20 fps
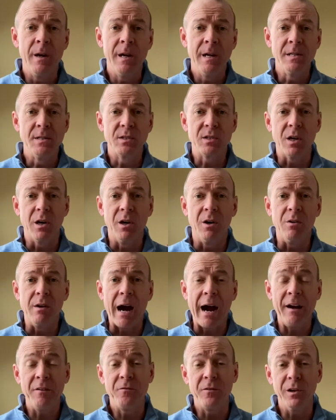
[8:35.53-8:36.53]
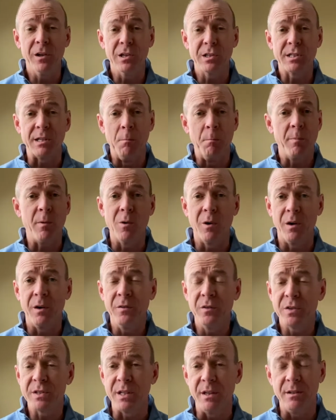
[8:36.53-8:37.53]
So I feel it's
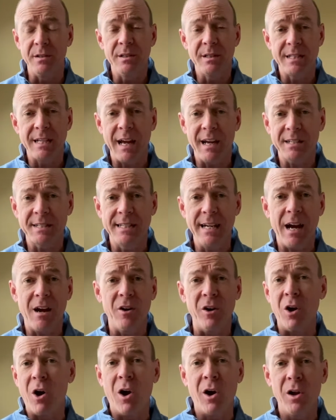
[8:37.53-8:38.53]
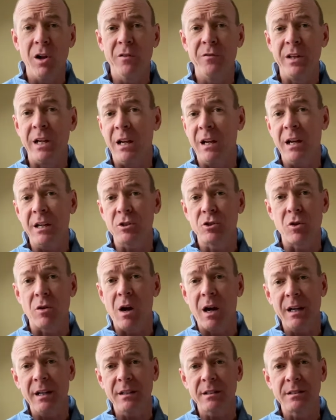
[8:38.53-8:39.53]
important to test out all of the
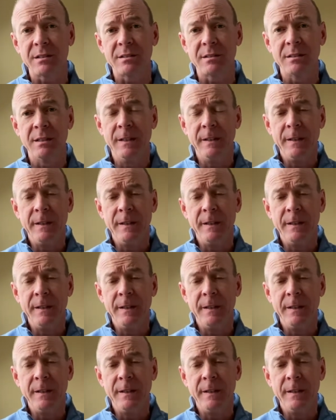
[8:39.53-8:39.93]
electronics